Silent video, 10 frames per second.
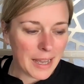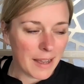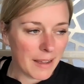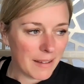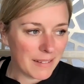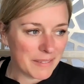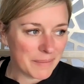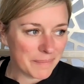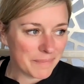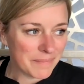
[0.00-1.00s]

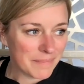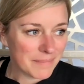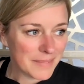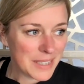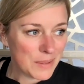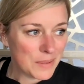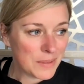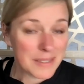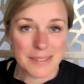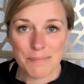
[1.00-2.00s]
um, to
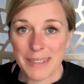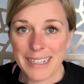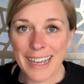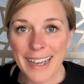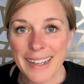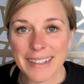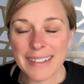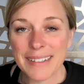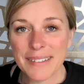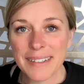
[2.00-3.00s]
be
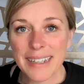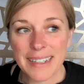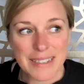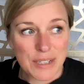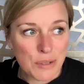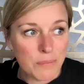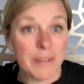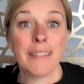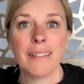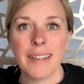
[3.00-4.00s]
kind and to
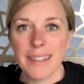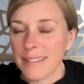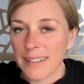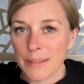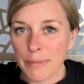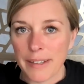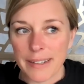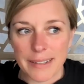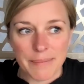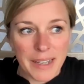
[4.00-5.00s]
be the light on the
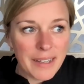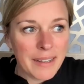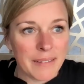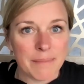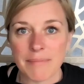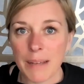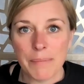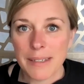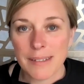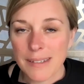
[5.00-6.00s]
planet. Not
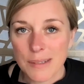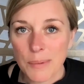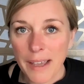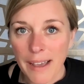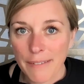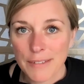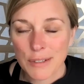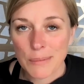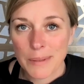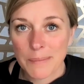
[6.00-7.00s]
because we have
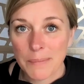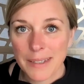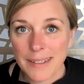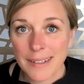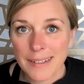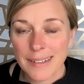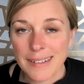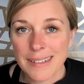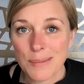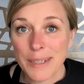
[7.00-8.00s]
to, but
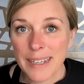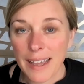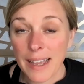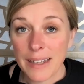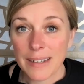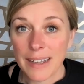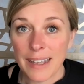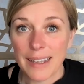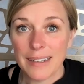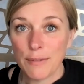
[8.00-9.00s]
because we can,
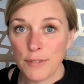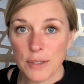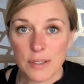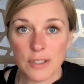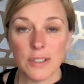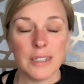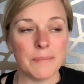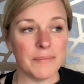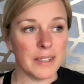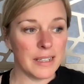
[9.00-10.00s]
and it feels
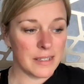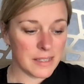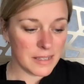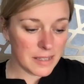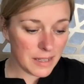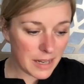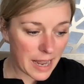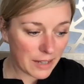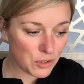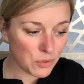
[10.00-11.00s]
good. It's
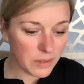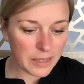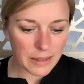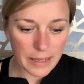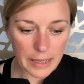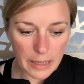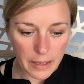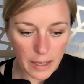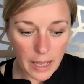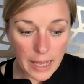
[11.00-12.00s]
naturally like
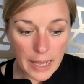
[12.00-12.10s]
a